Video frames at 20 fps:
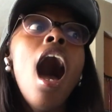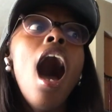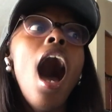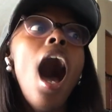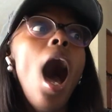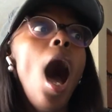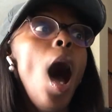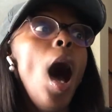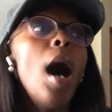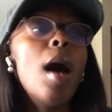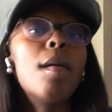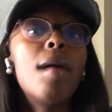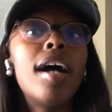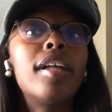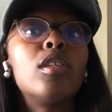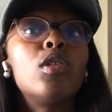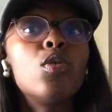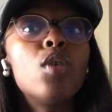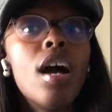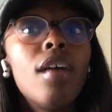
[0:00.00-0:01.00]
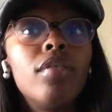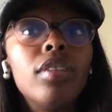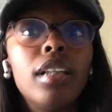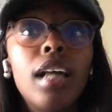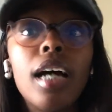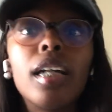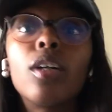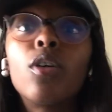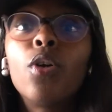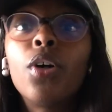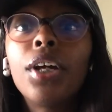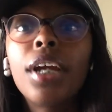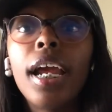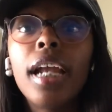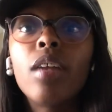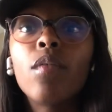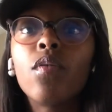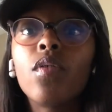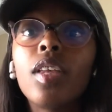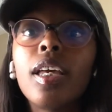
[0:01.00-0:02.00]
I do have a lot of
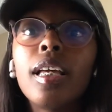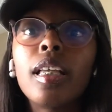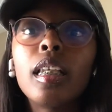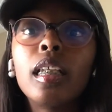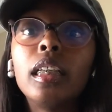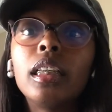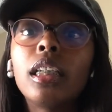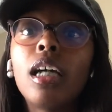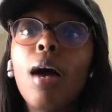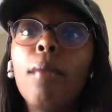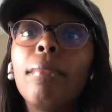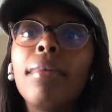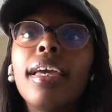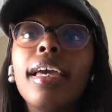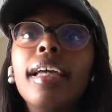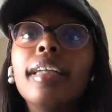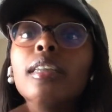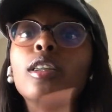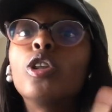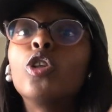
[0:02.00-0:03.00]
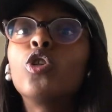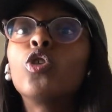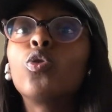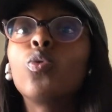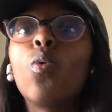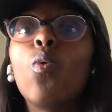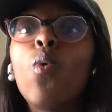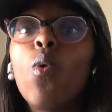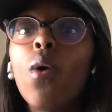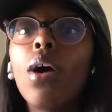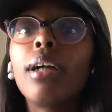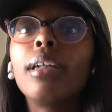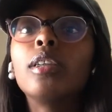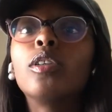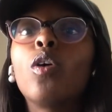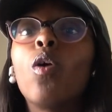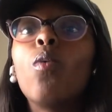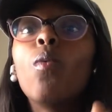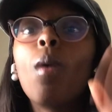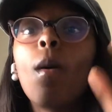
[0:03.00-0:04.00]
creative things coming in store,
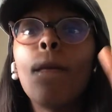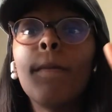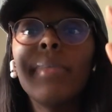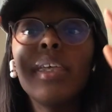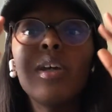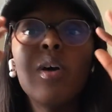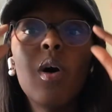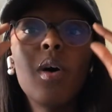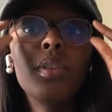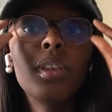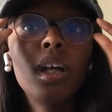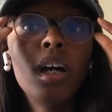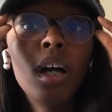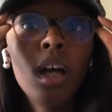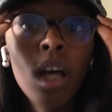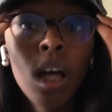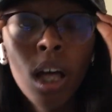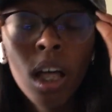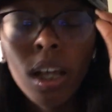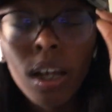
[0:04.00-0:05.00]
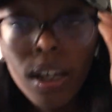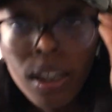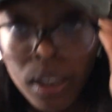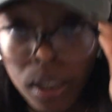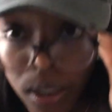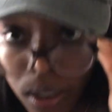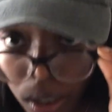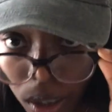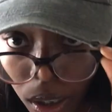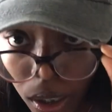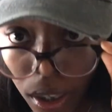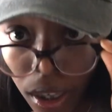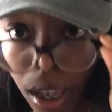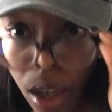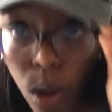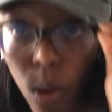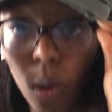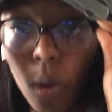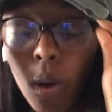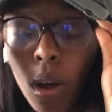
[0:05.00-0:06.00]
so be on the
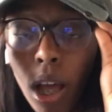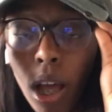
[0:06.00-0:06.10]
lookout.